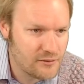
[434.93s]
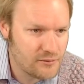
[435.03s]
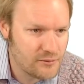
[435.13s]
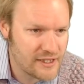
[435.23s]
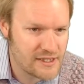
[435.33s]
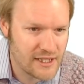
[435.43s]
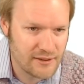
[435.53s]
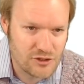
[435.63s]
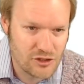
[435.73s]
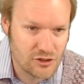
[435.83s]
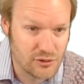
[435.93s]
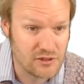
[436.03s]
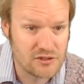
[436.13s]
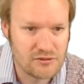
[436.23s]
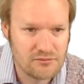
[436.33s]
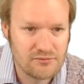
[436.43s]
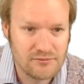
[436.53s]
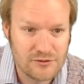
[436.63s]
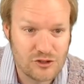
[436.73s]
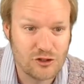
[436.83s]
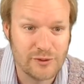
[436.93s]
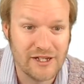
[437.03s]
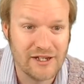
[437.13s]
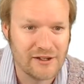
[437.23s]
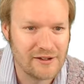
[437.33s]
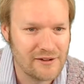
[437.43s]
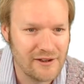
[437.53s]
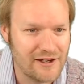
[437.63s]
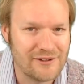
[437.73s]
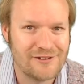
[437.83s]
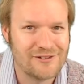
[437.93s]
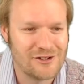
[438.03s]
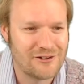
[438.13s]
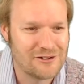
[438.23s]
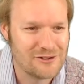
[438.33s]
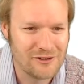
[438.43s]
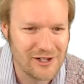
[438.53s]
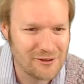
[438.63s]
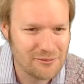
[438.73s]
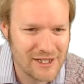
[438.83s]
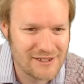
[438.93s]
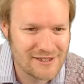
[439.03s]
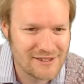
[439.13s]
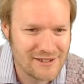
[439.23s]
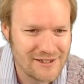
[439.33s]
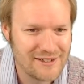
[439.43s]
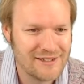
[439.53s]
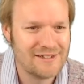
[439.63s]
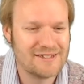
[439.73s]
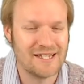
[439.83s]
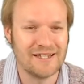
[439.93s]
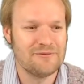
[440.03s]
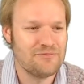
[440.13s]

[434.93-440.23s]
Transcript: B times 2 is 2b. Yeah, chocolate's all right. Plus c.